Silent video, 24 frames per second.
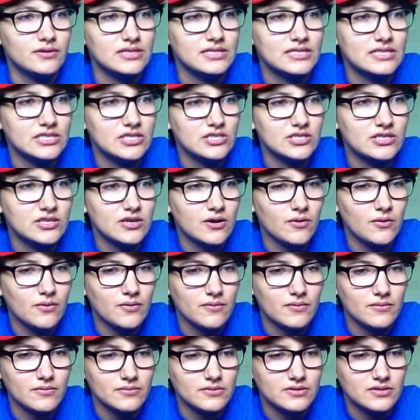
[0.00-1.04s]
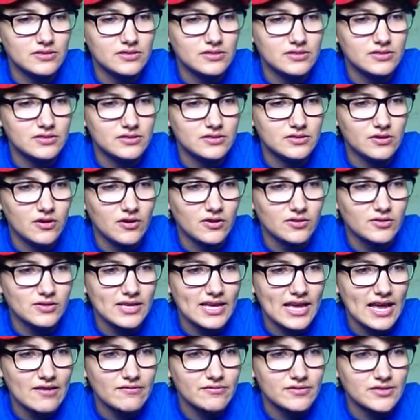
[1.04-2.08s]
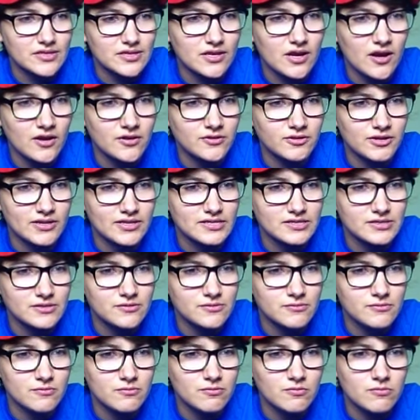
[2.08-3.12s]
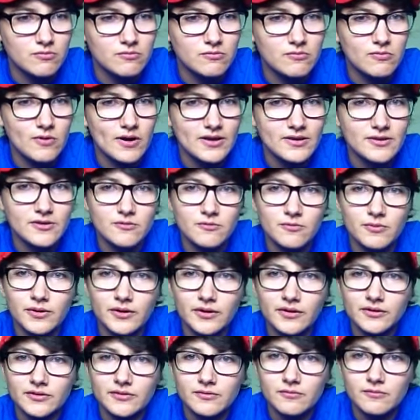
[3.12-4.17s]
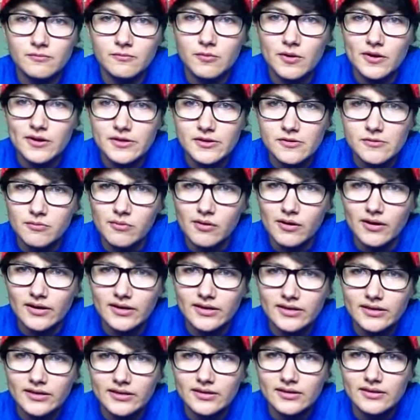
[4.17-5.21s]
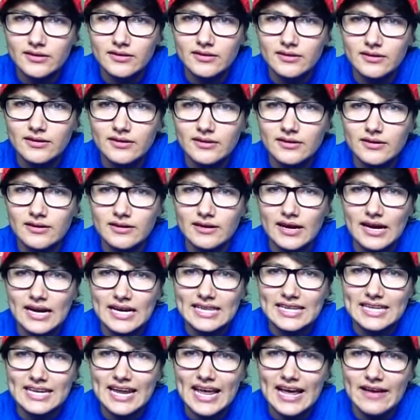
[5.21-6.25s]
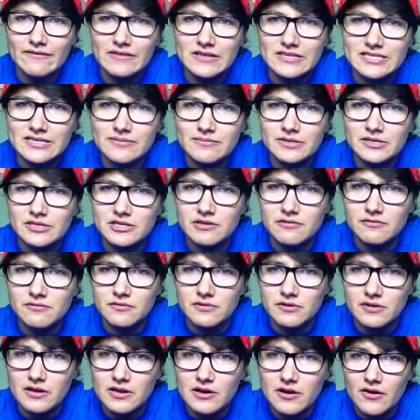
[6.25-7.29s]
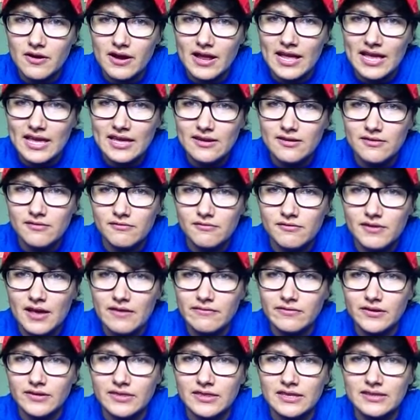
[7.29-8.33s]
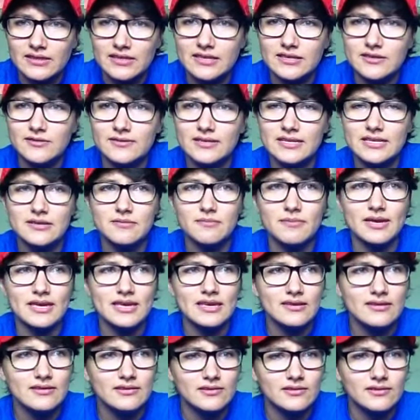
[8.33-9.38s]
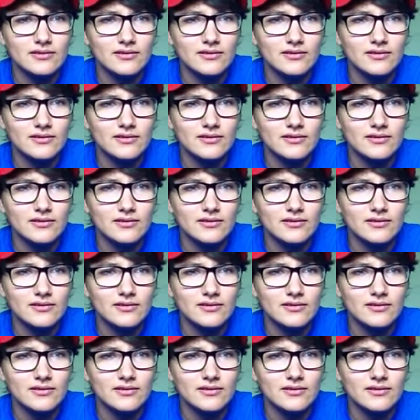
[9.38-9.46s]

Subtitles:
To so starkly have this contrast to what you were and what you are, and then have this image of your head of everything that you need to be,